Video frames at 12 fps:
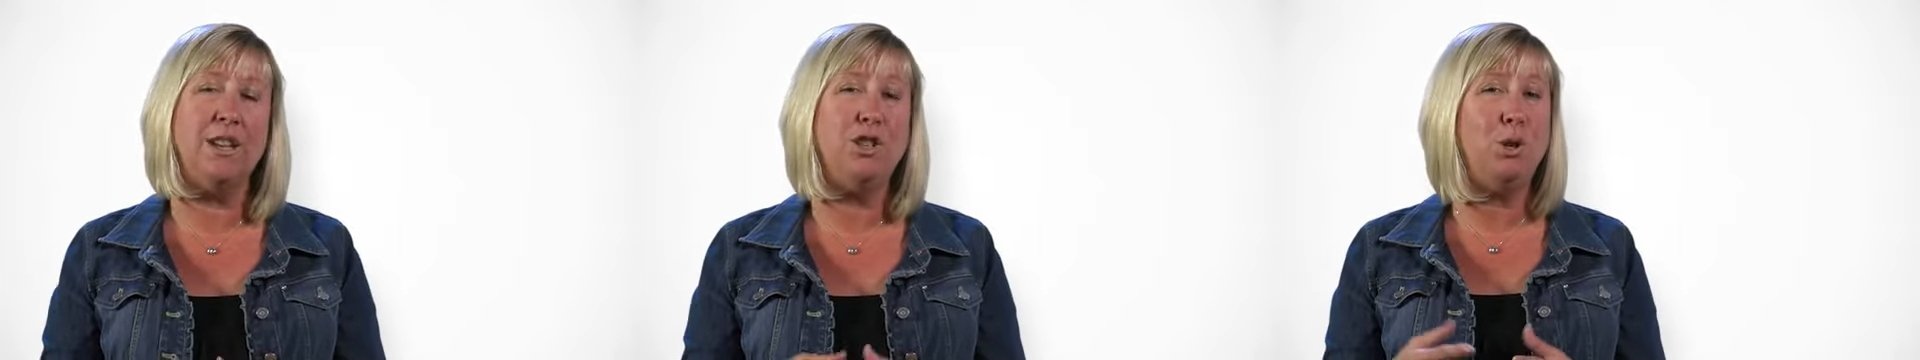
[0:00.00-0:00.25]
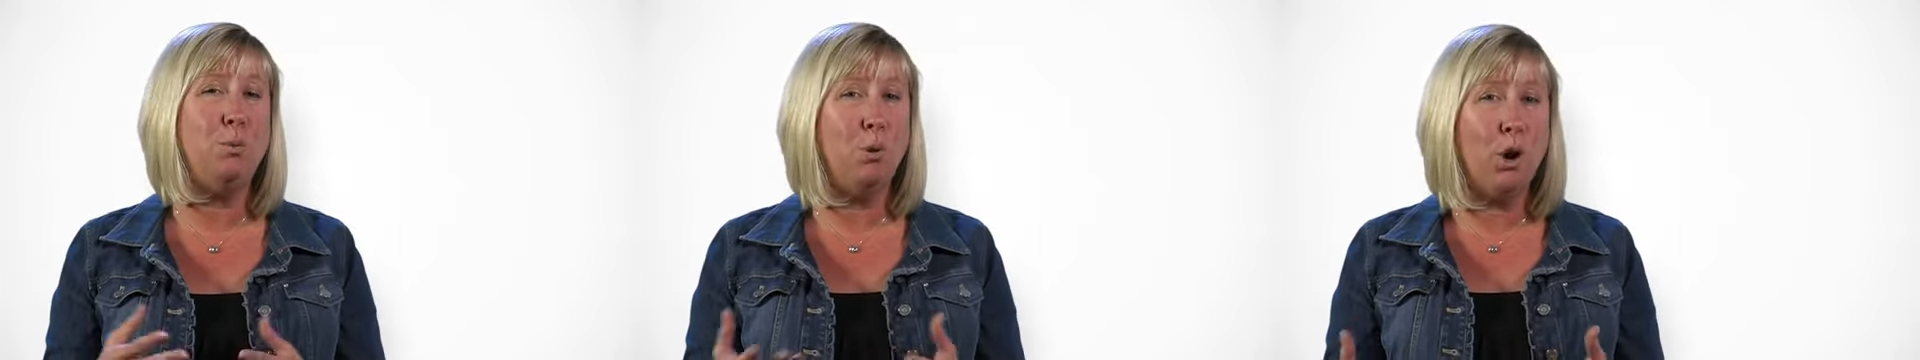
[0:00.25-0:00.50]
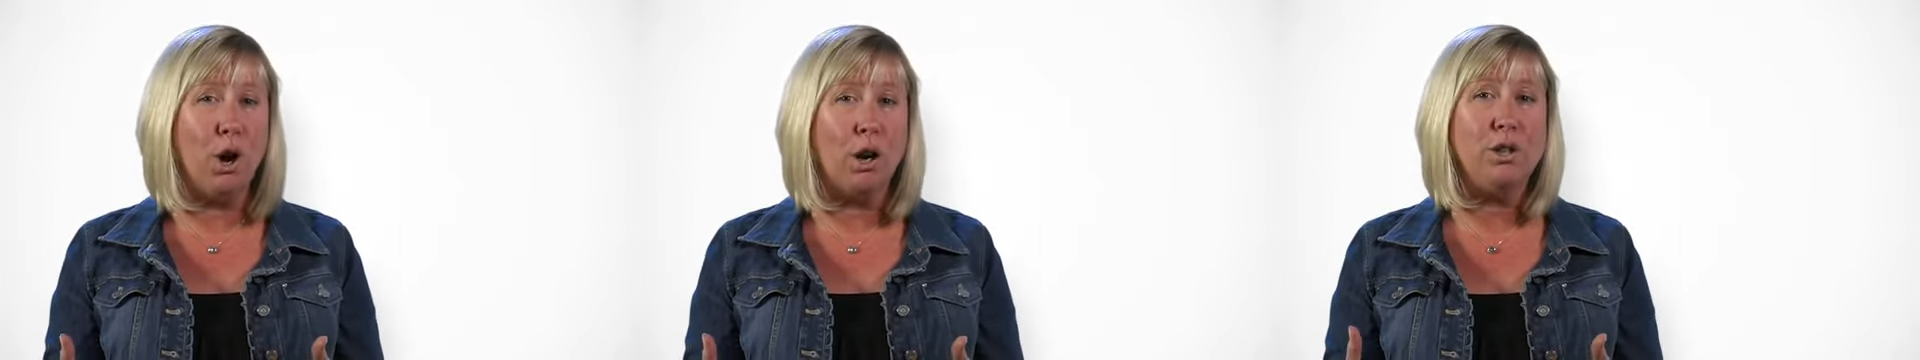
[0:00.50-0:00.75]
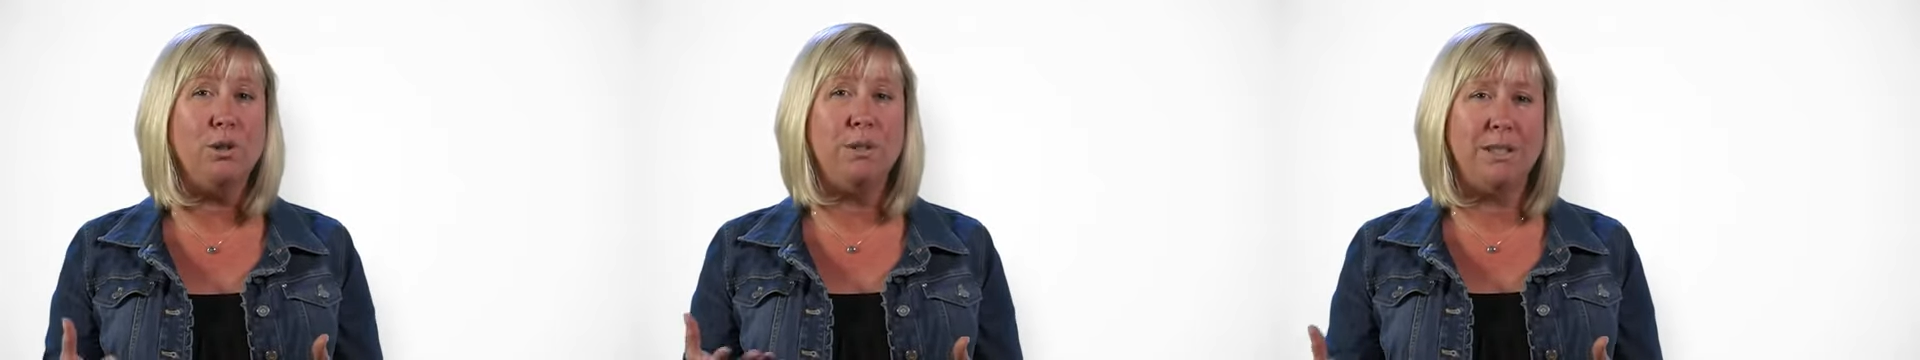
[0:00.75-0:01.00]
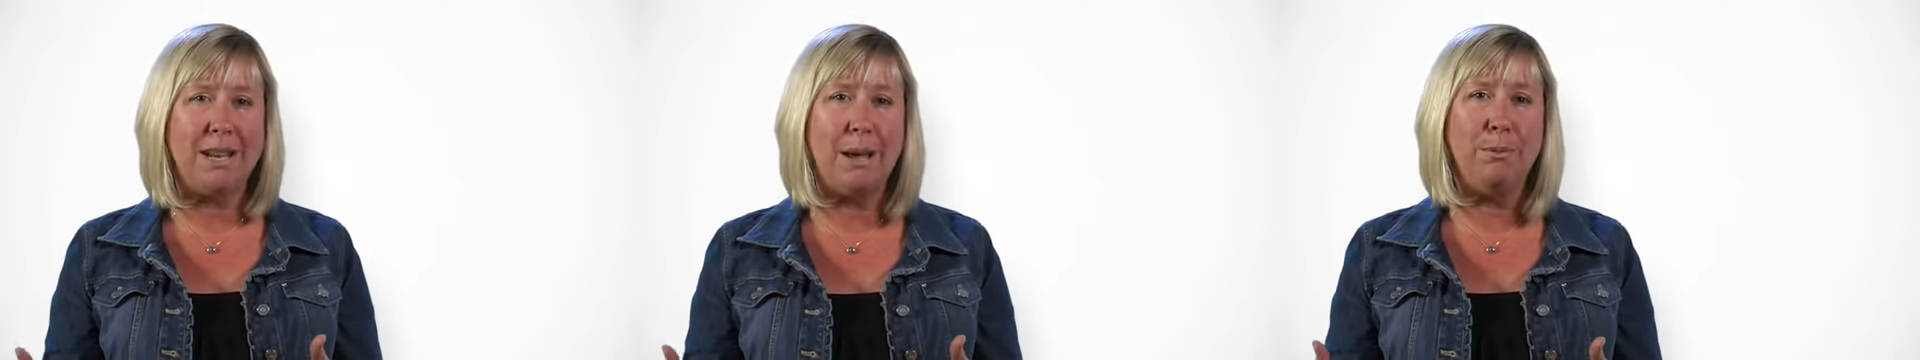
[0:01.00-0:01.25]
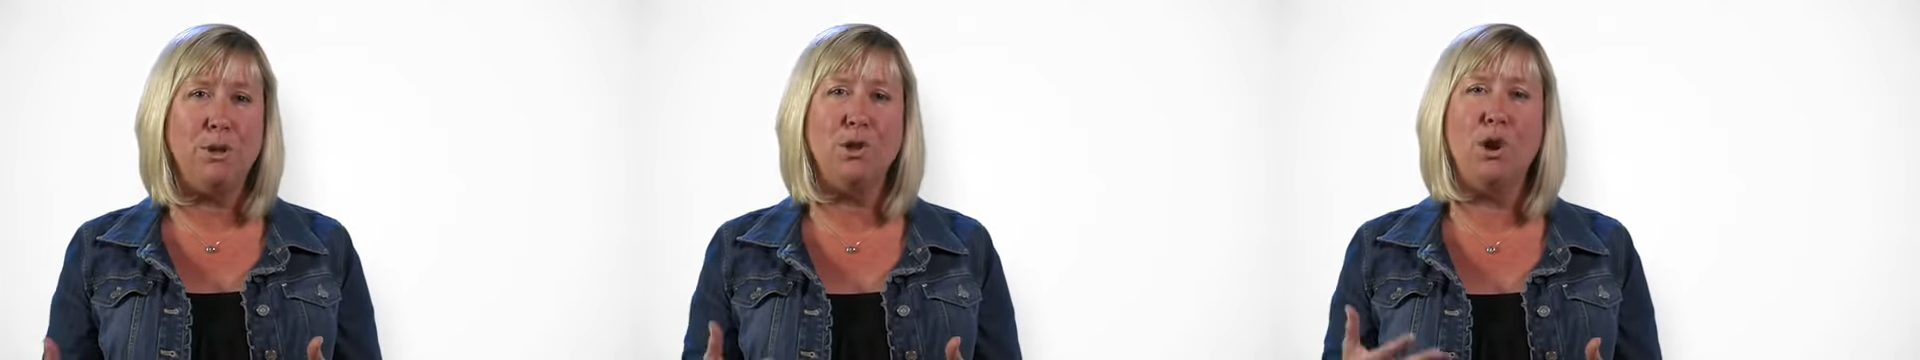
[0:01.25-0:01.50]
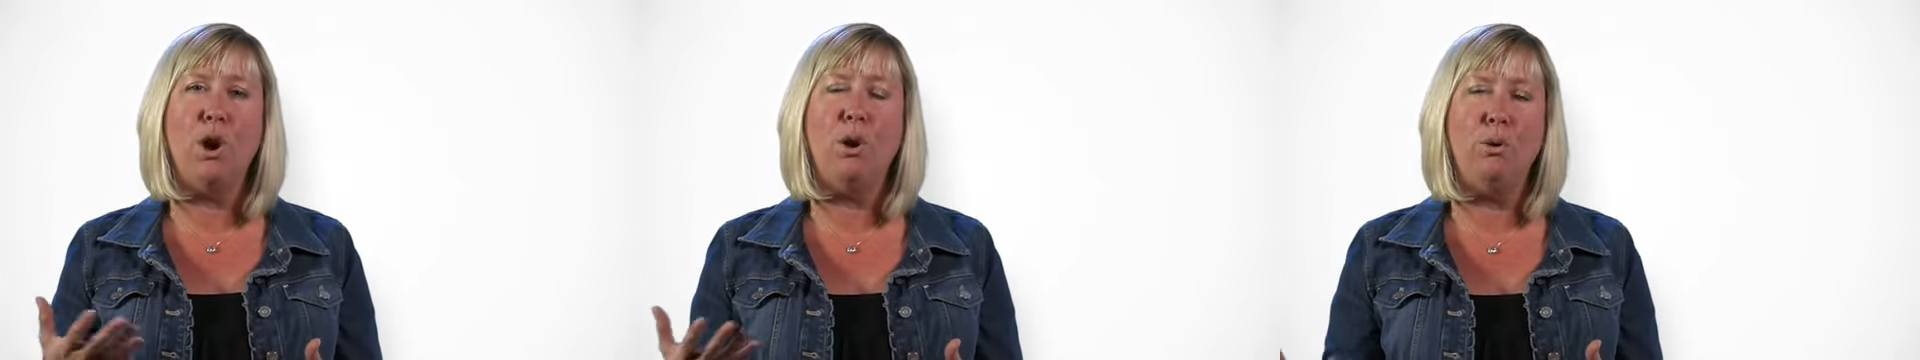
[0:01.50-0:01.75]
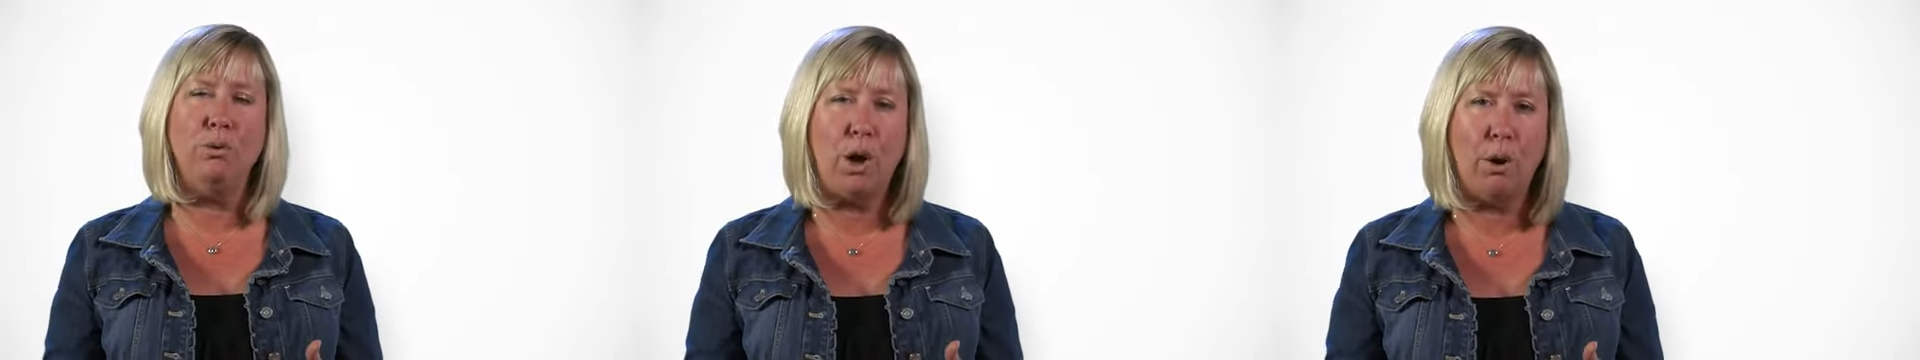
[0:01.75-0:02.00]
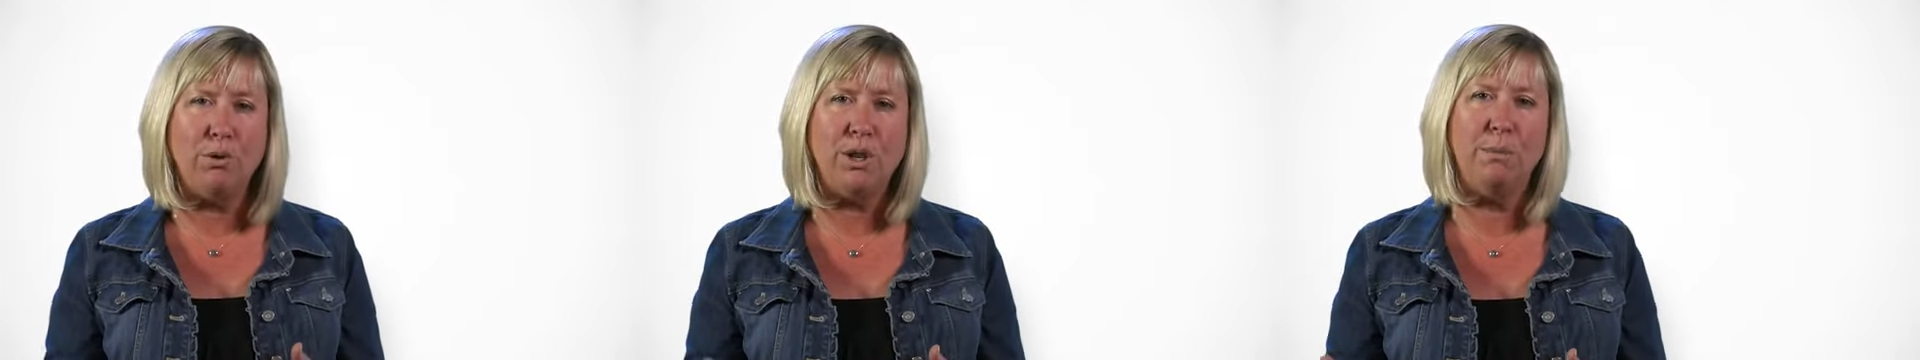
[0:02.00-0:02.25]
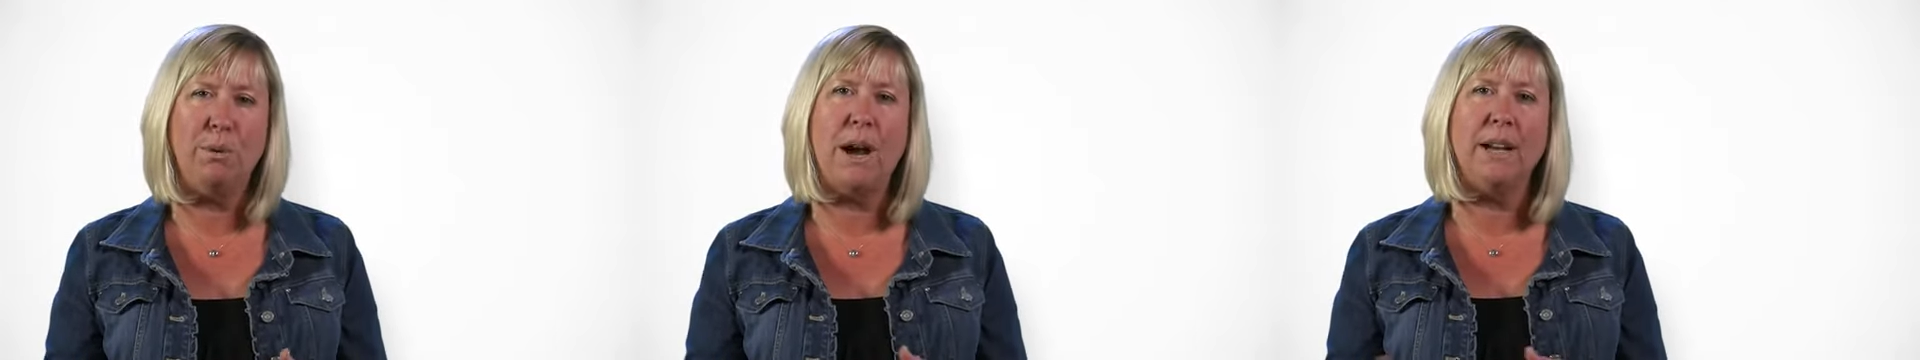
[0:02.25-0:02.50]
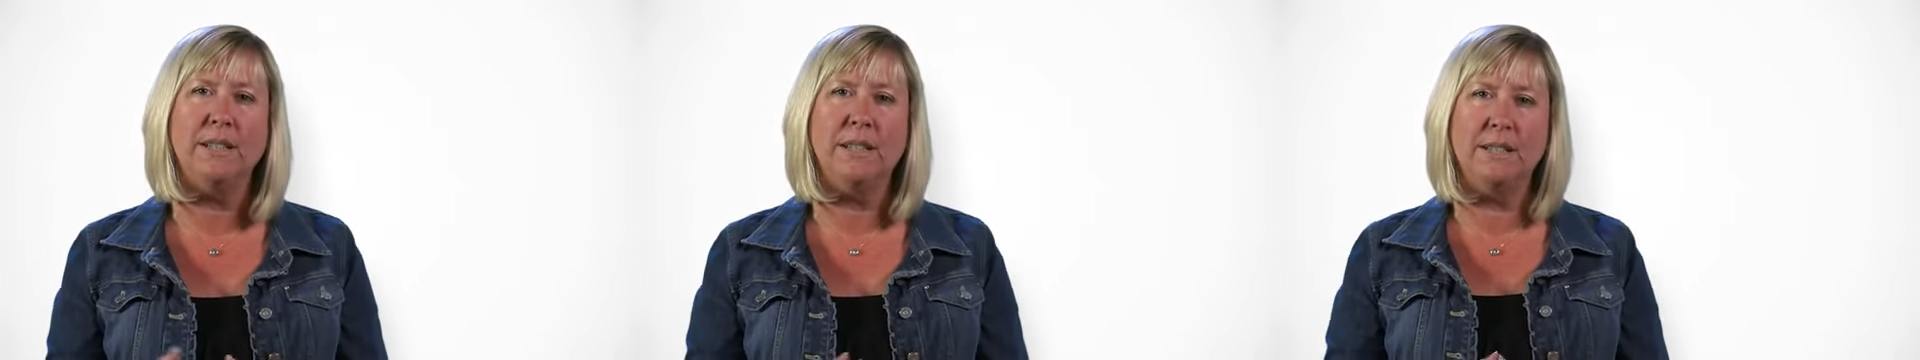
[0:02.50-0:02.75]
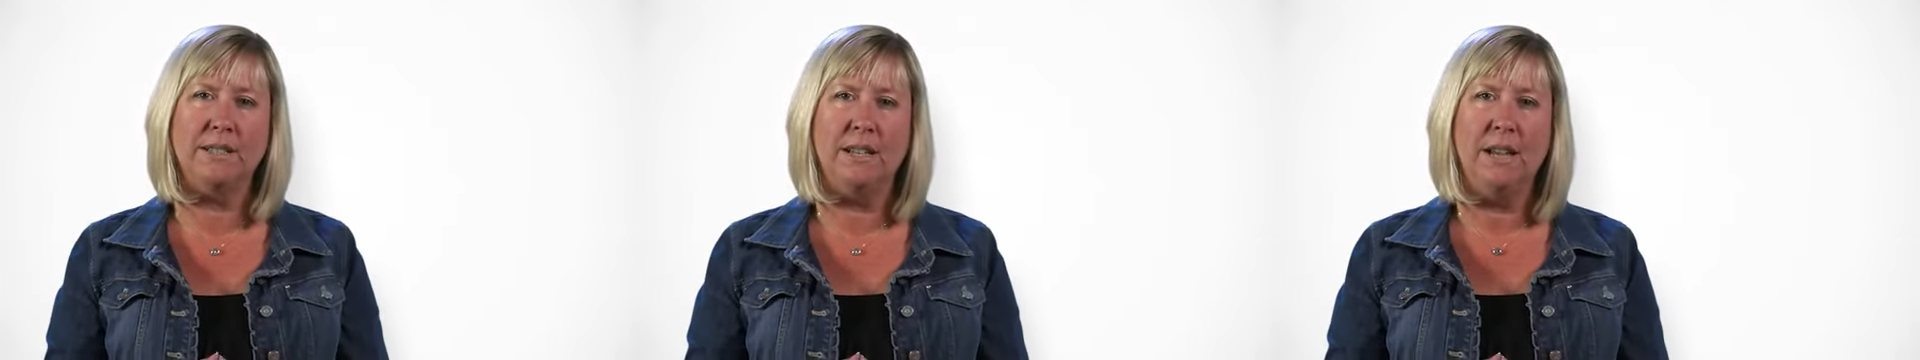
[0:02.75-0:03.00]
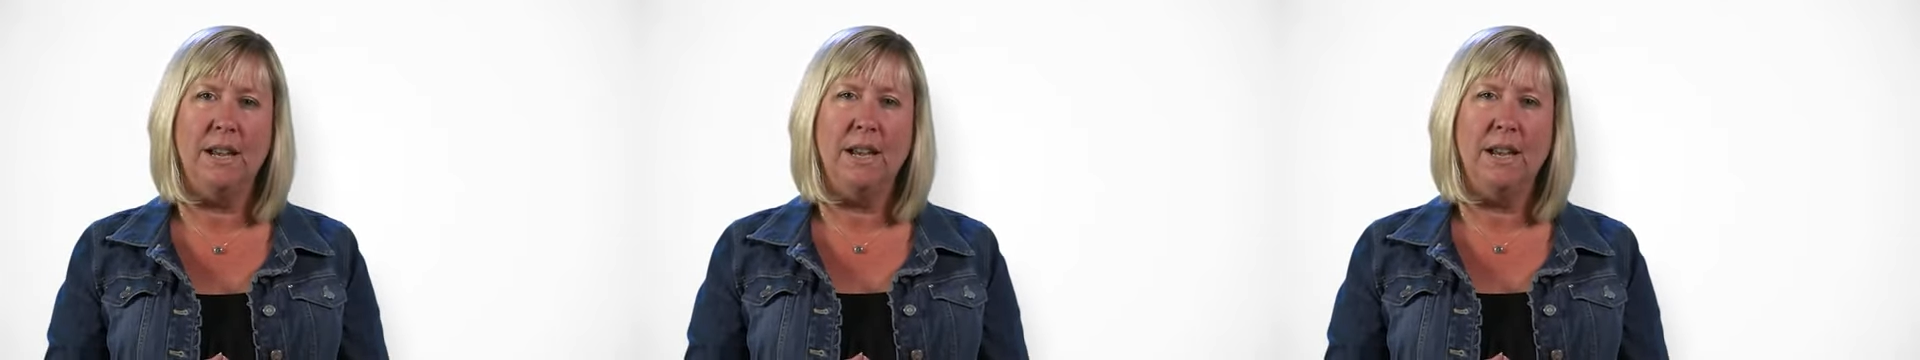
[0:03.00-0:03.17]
as you work to establish your own coaching practice.